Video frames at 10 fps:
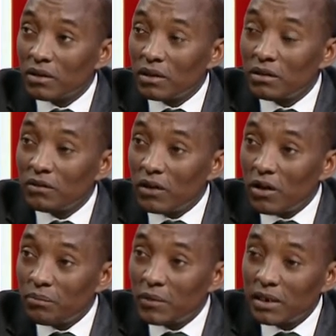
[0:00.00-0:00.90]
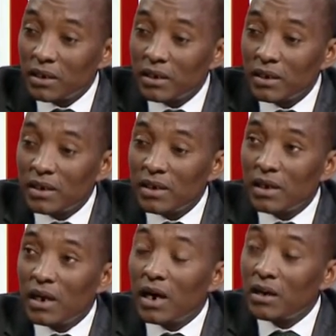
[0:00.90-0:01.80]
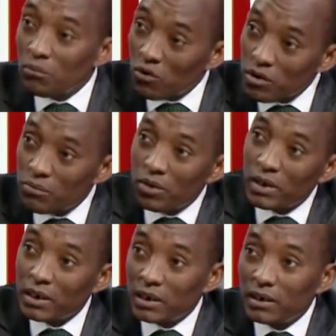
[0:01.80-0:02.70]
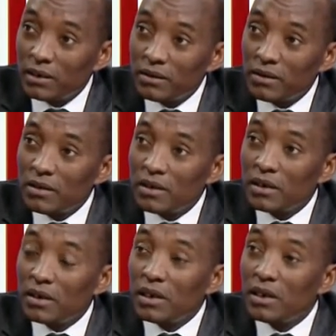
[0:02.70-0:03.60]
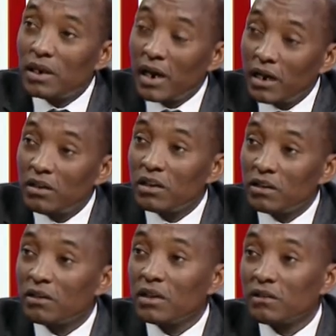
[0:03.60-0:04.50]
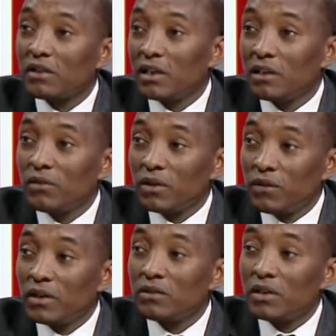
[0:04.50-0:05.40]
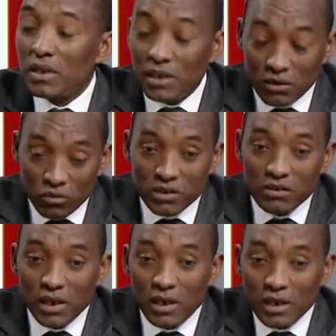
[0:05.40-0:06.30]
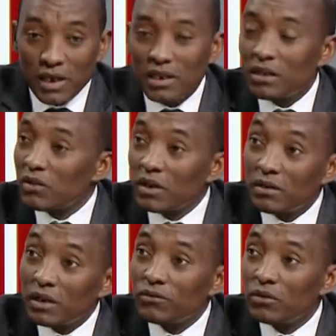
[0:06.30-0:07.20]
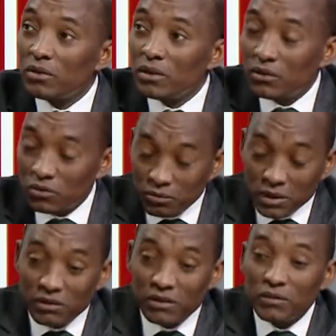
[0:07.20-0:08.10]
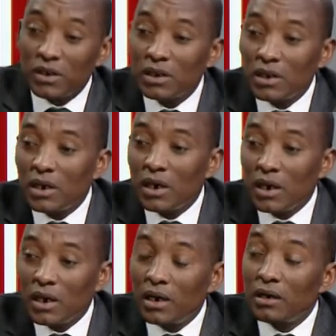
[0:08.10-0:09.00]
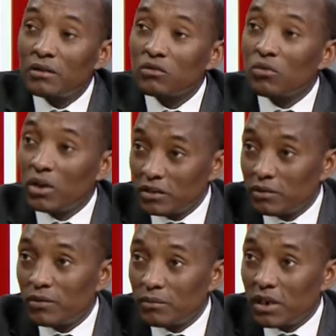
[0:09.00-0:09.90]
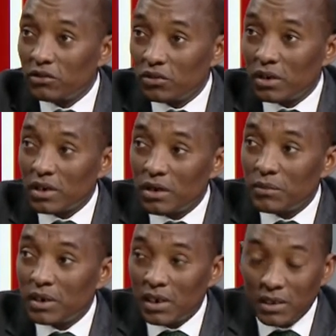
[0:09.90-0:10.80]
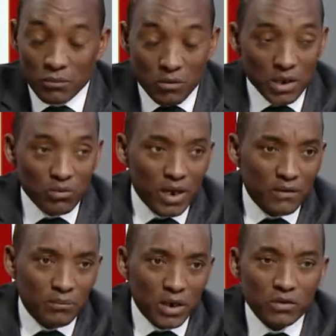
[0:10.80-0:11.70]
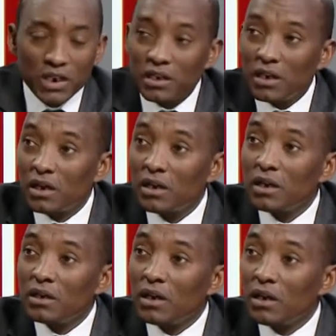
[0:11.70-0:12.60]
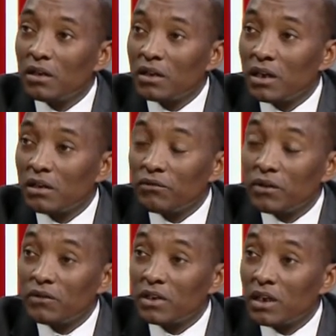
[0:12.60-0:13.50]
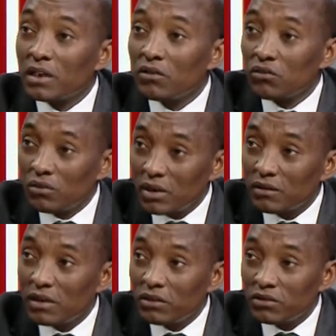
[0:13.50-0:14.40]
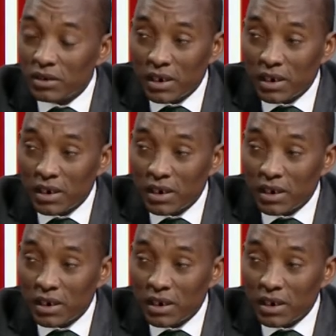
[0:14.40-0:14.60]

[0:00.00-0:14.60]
development, and more importantly, in higher education and scientific fields, in which Kenya is very grateful to be receiving scholarship from the Algerian government. At the moment, we have about 50 Kenyan students in Algeria.